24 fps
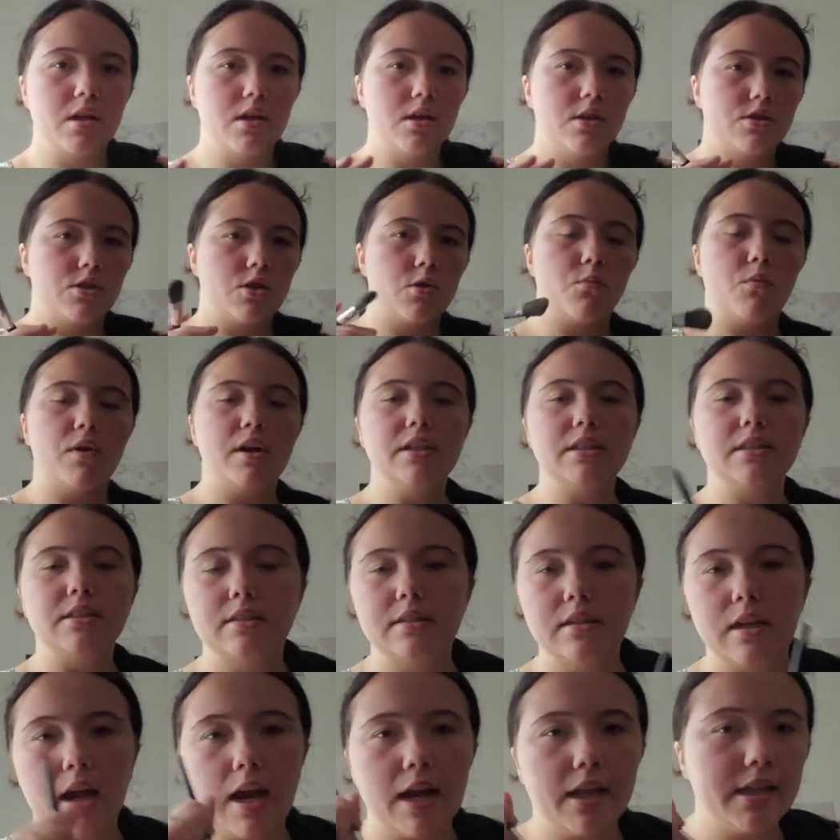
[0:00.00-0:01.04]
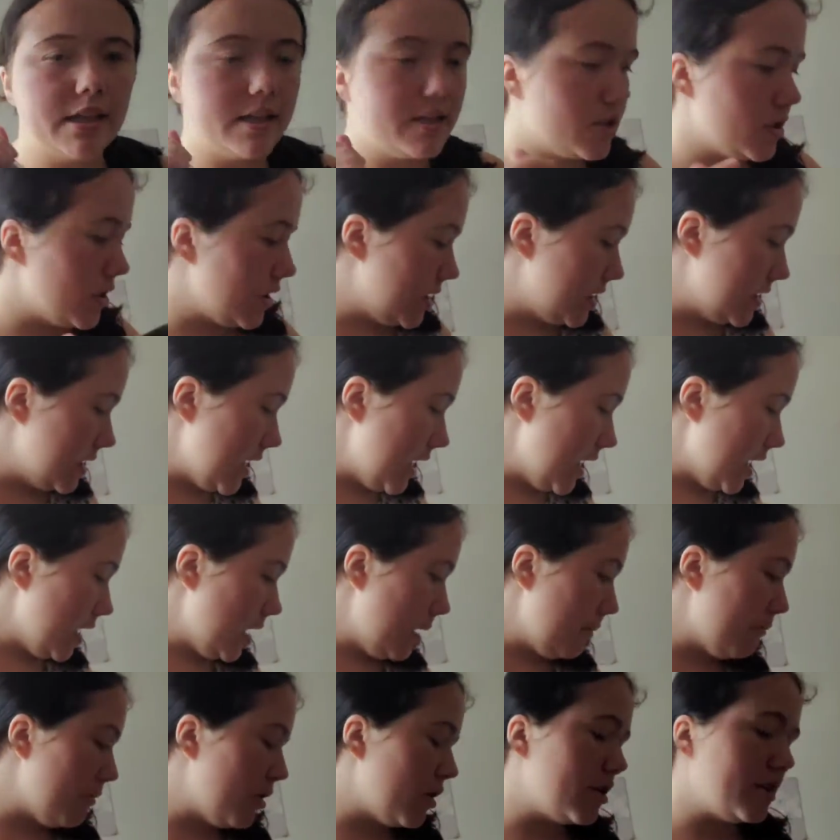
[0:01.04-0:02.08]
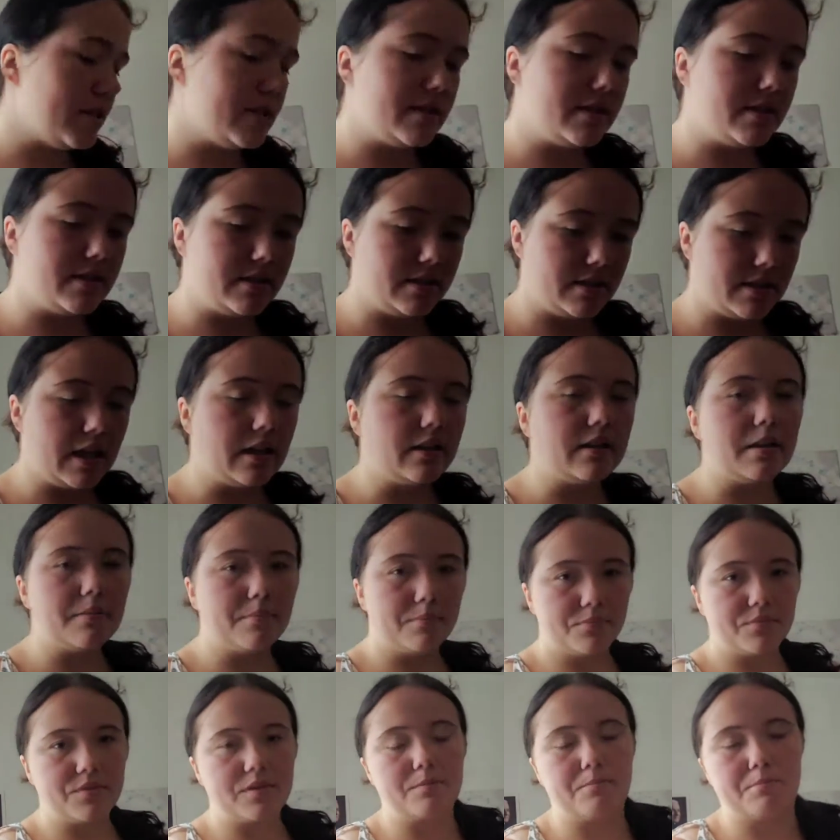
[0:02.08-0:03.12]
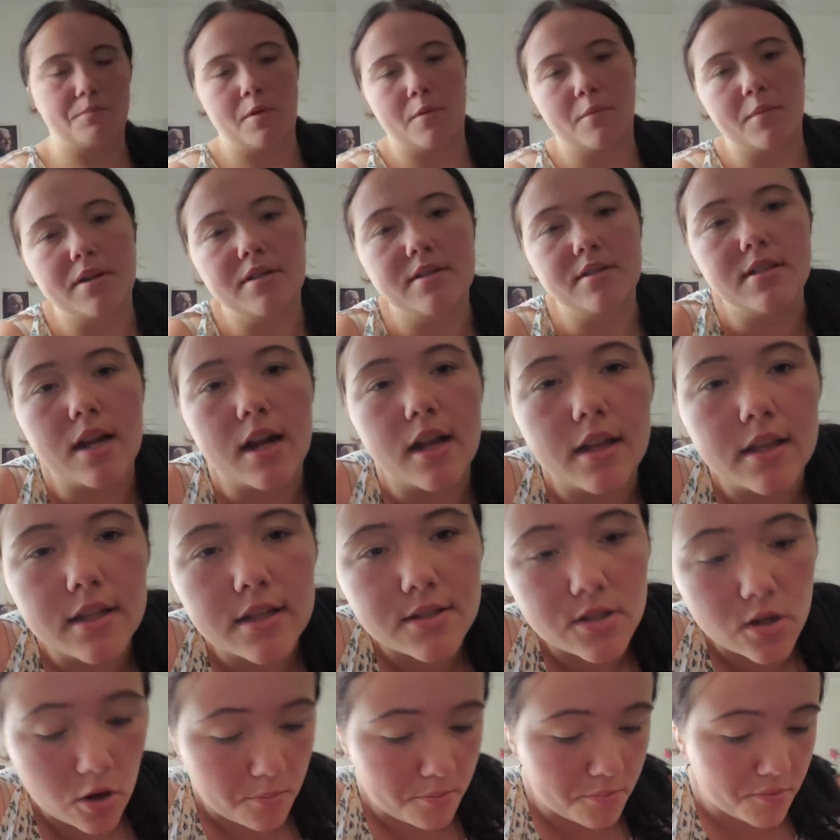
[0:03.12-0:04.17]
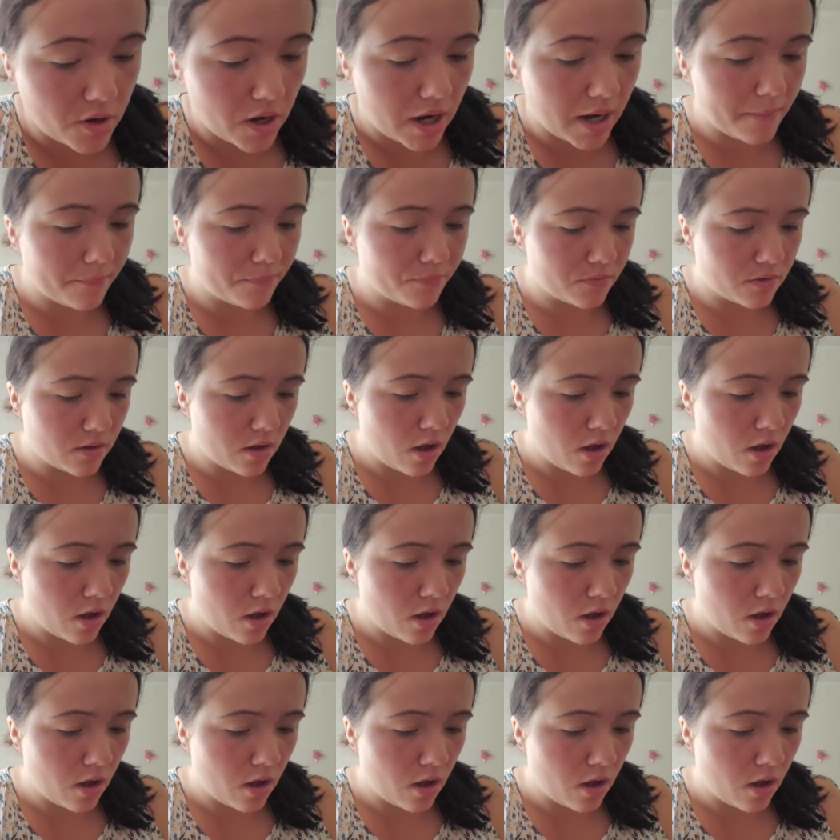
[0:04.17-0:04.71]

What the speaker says: so once the eyelids are set, I'm going to set them, well, once the eyelids are primed.